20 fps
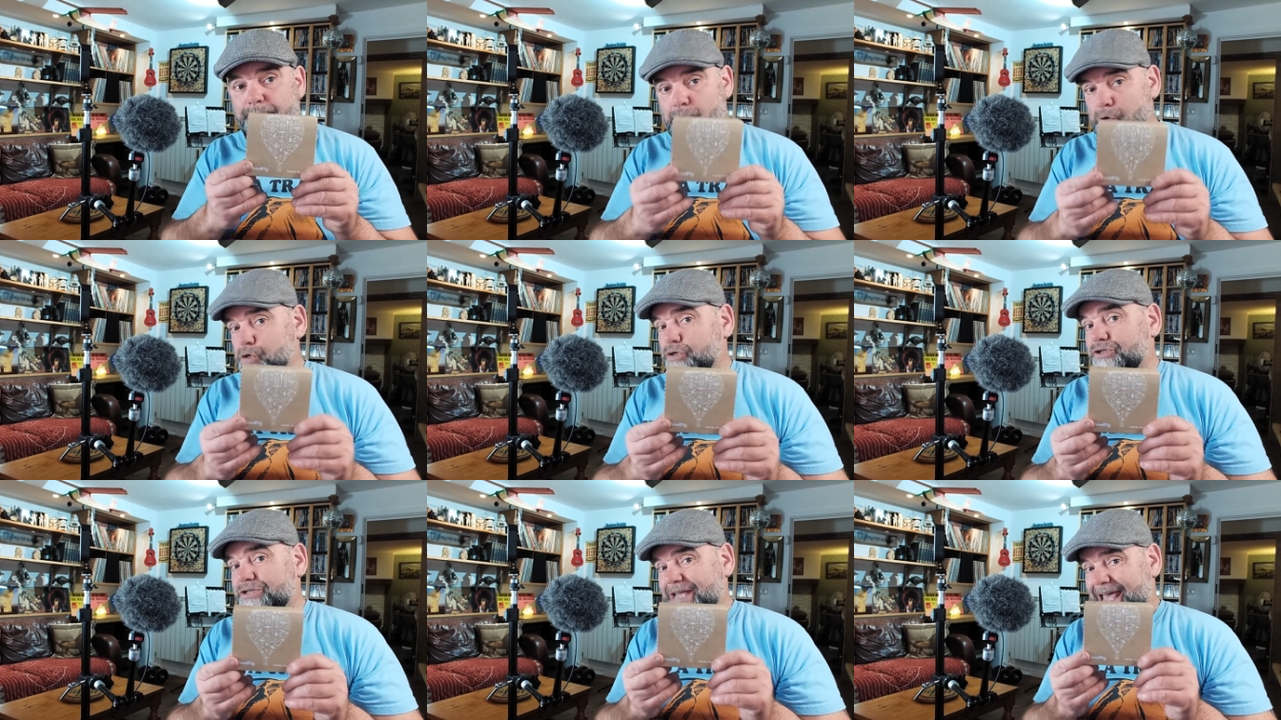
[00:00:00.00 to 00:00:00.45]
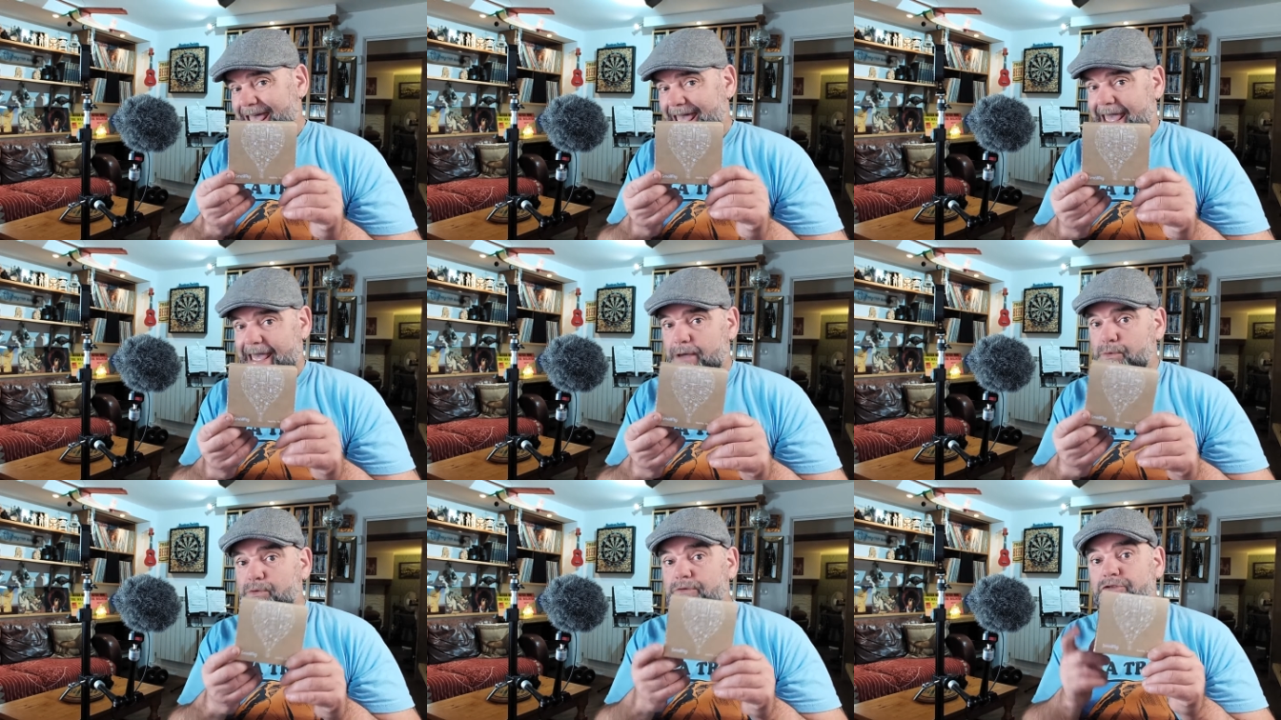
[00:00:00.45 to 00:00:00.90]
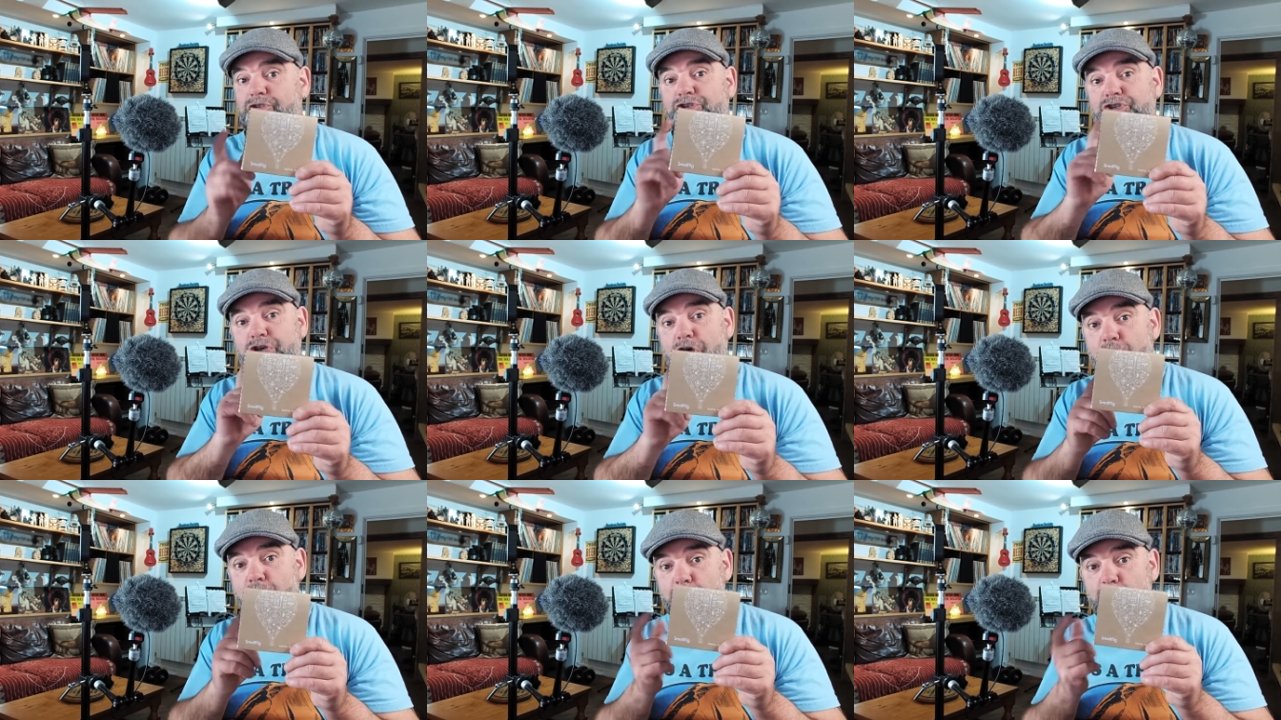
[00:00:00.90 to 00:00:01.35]
box here with
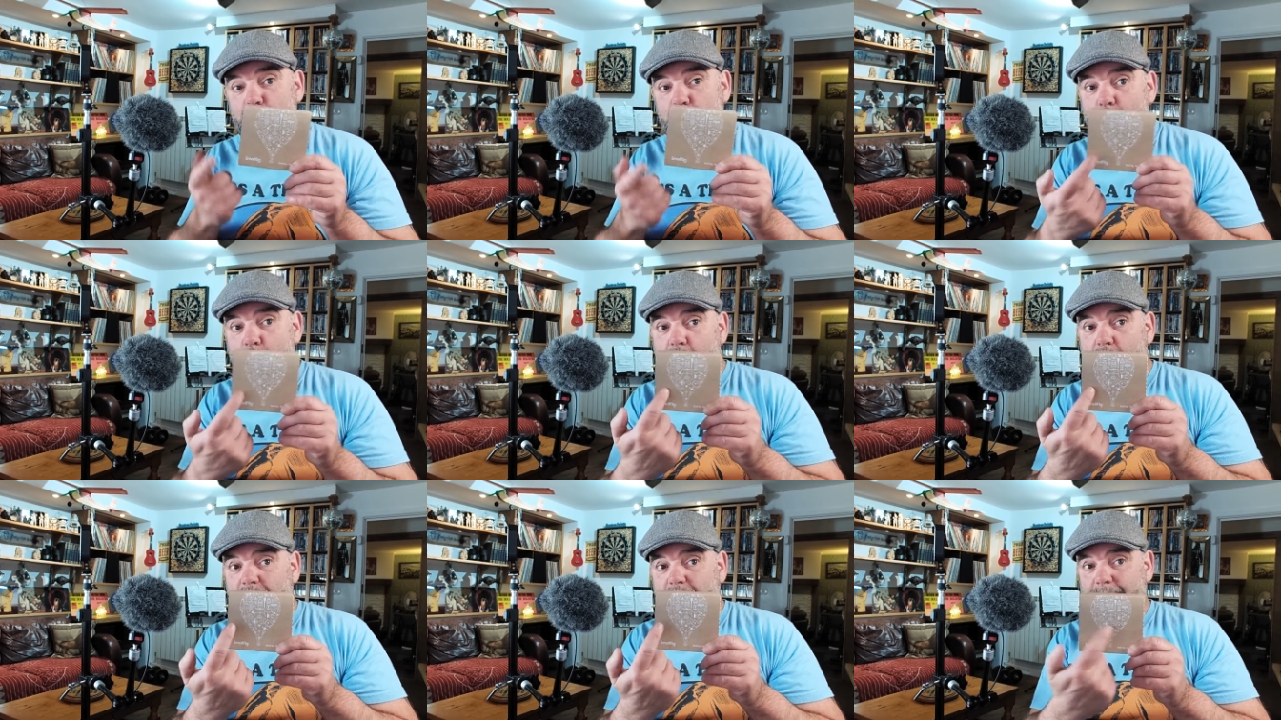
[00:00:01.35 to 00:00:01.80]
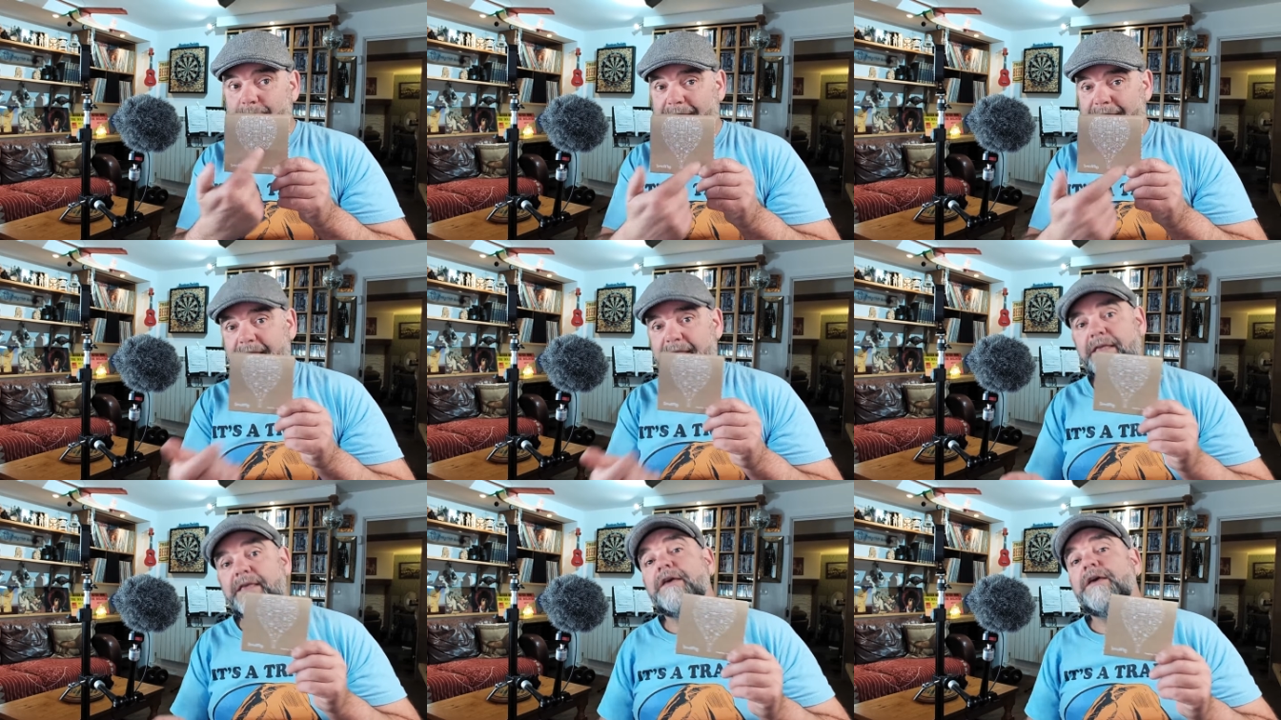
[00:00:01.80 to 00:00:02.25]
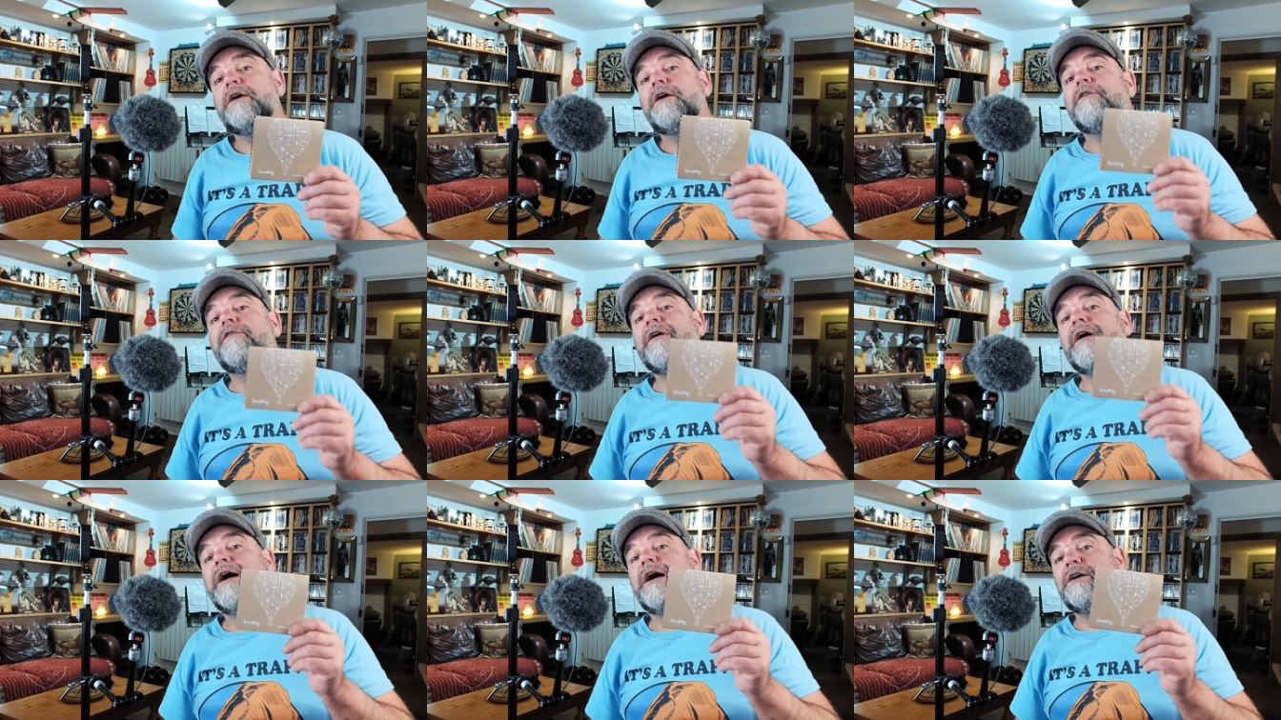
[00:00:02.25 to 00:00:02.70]
two of them in
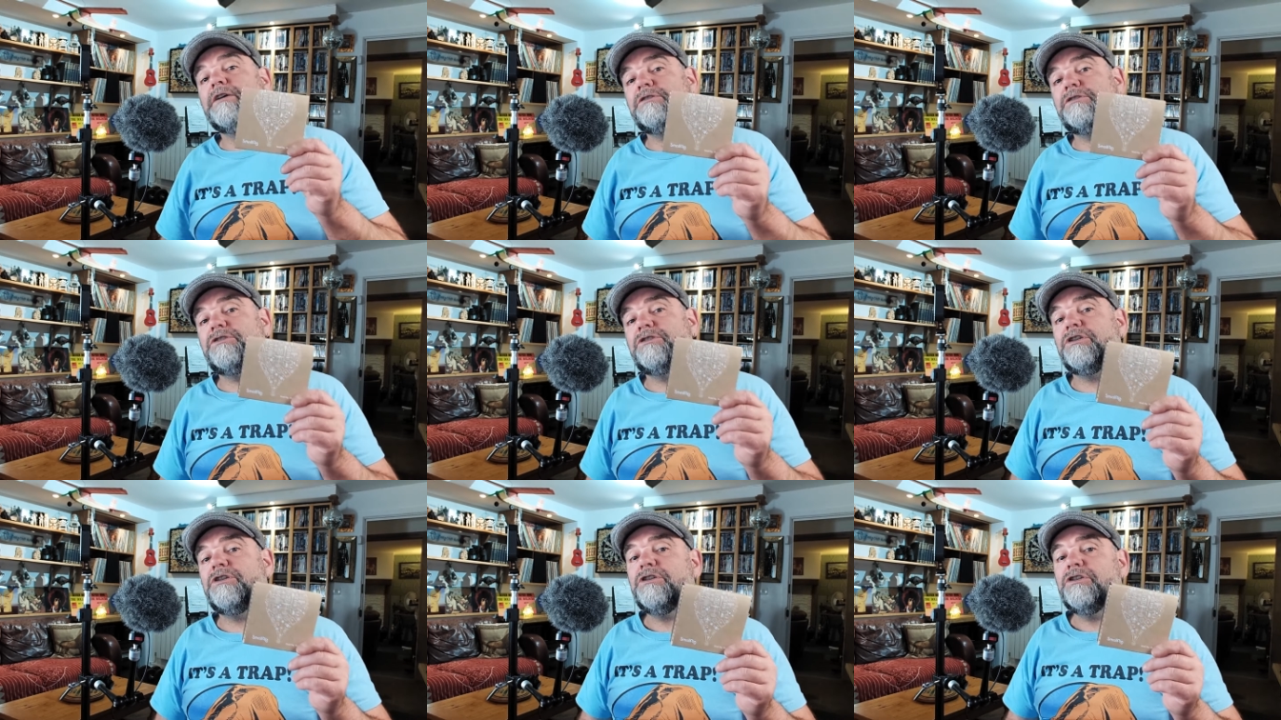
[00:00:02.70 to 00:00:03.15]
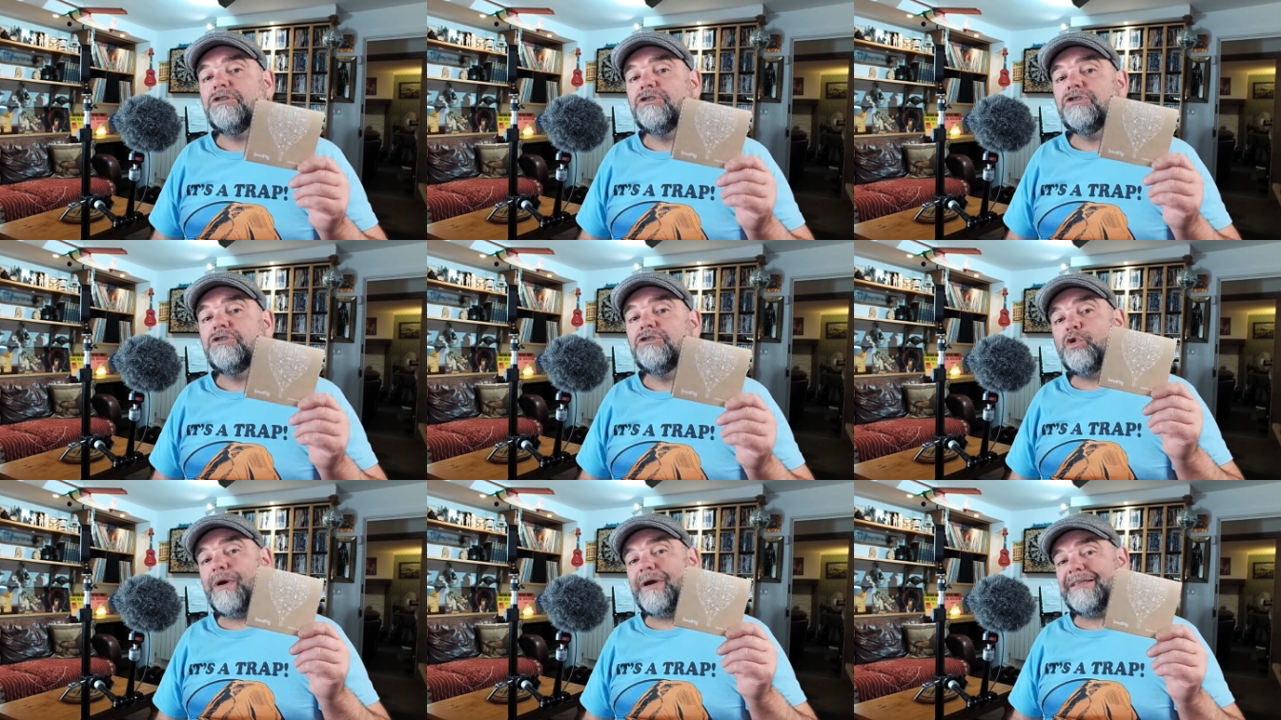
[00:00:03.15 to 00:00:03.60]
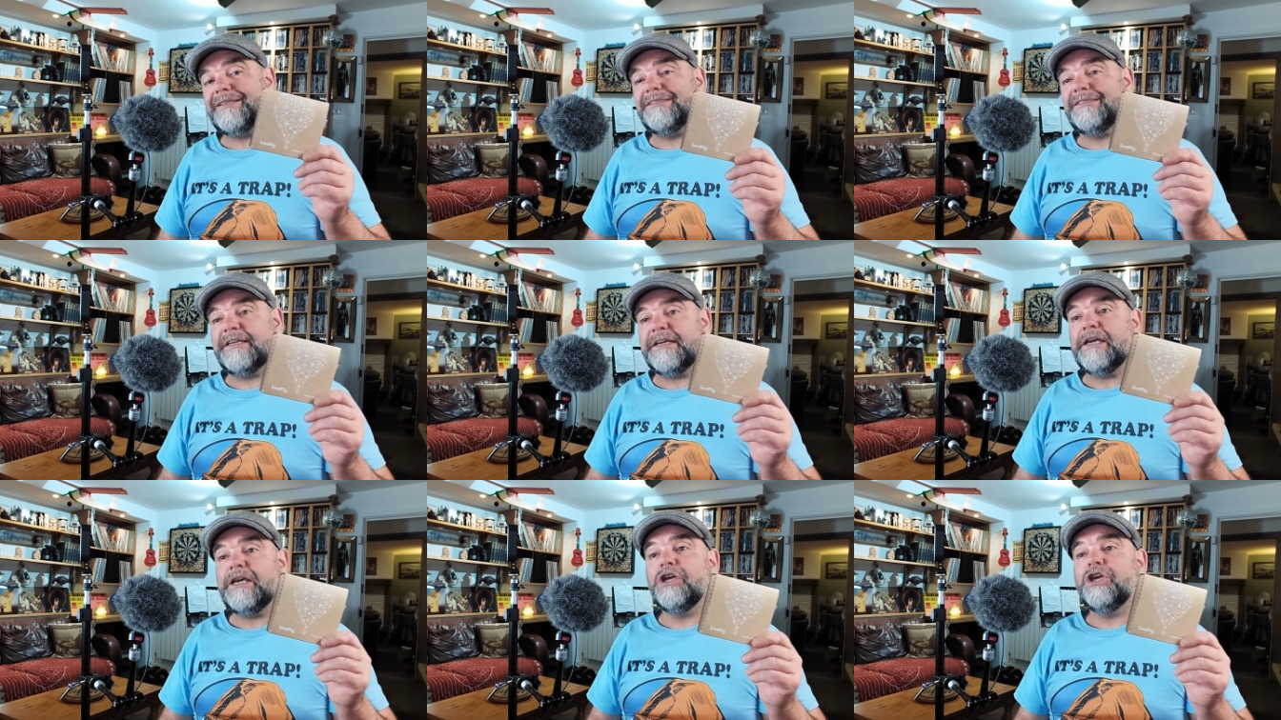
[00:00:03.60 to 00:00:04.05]
for under
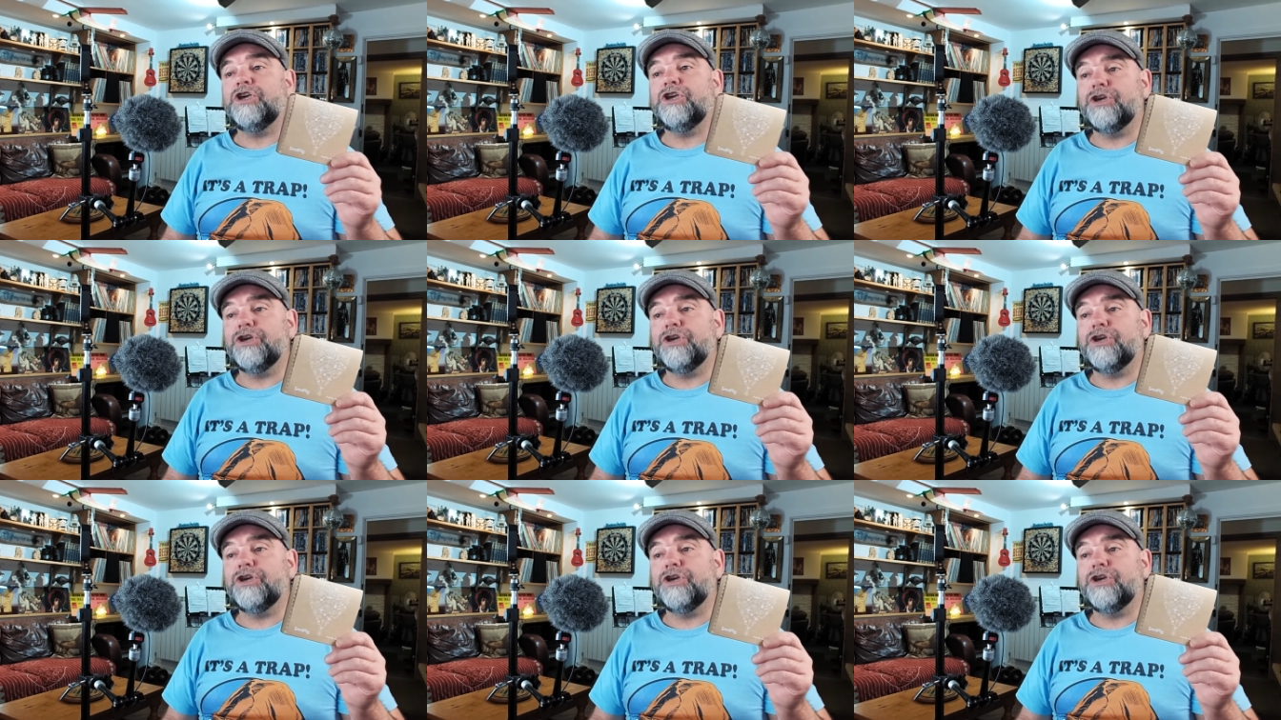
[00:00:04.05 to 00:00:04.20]
€20.